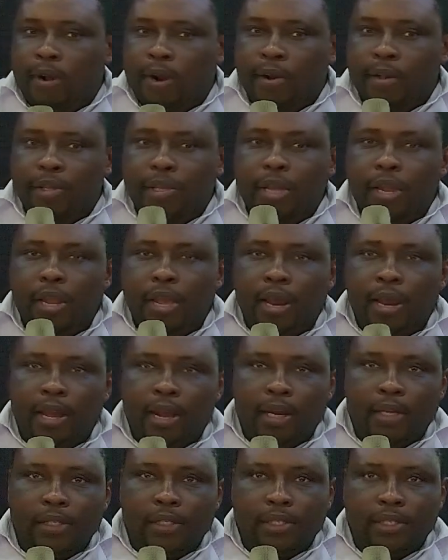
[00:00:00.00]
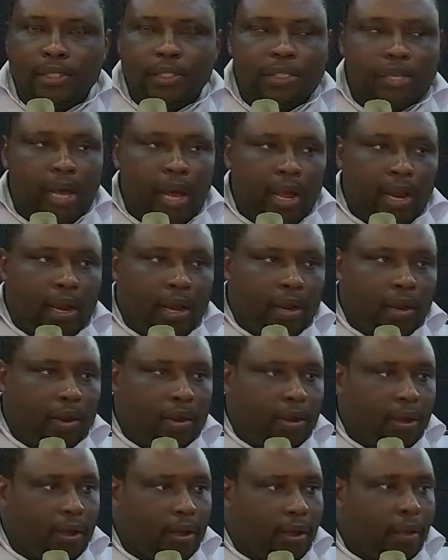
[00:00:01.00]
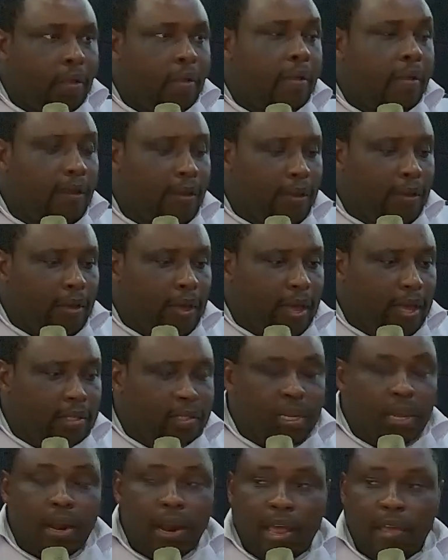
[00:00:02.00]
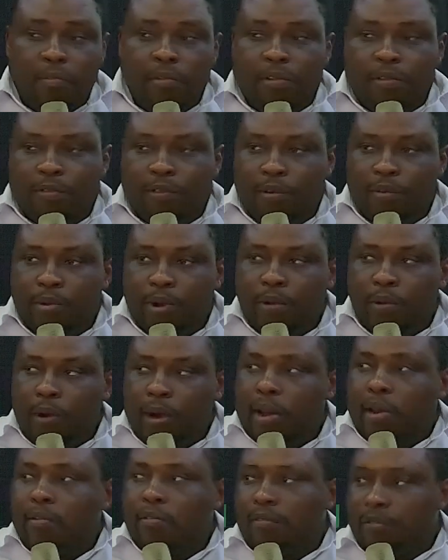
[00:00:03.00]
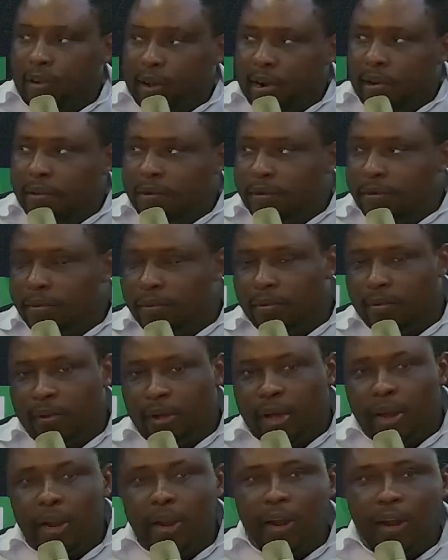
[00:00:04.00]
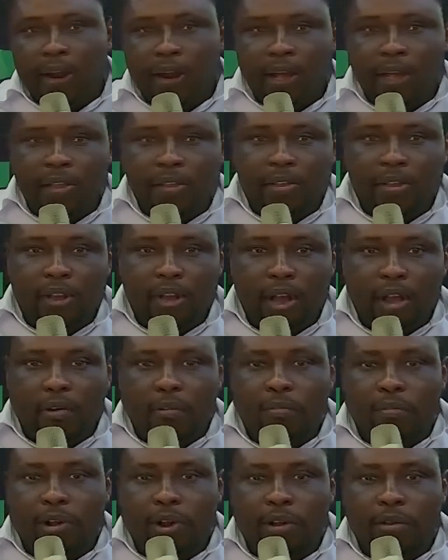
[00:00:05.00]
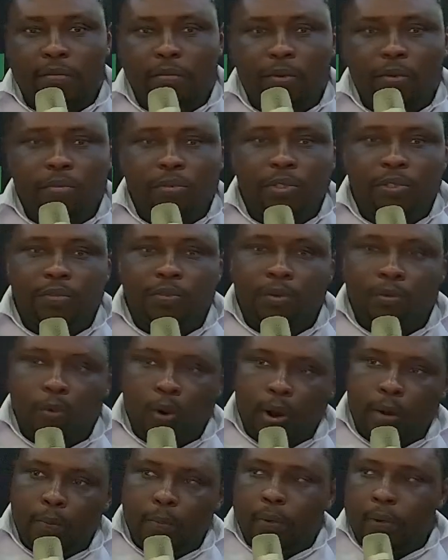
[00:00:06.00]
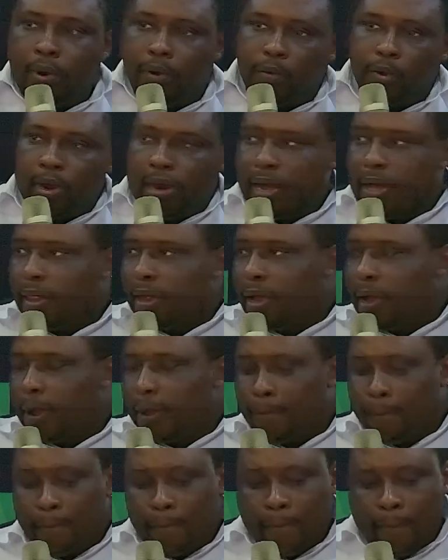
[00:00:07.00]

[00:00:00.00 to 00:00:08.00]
Value chain analysis is derived from the word value and analyzing how value moves from one point to another.